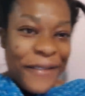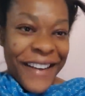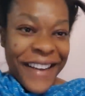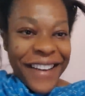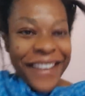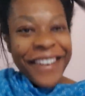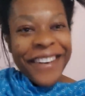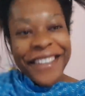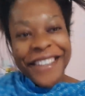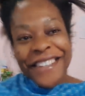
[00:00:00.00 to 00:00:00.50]
Oh
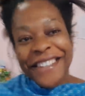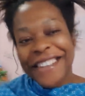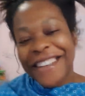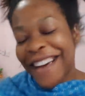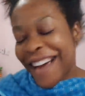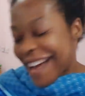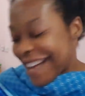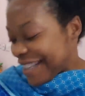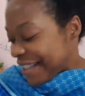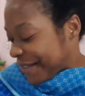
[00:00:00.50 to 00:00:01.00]
my God, you
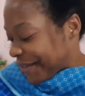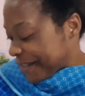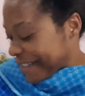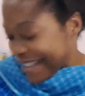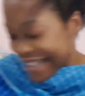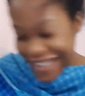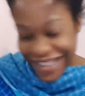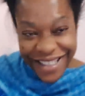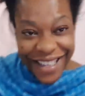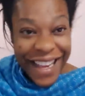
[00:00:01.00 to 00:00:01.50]
guys,
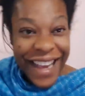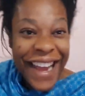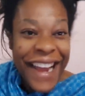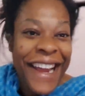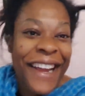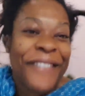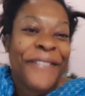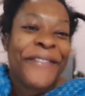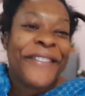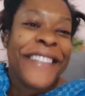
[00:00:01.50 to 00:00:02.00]
food is
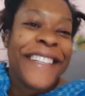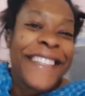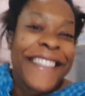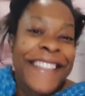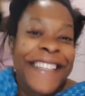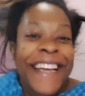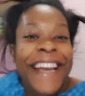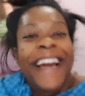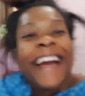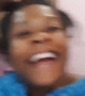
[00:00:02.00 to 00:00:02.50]
here. Food
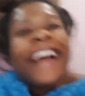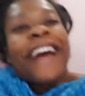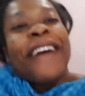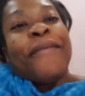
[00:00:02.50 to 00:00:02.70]
is here.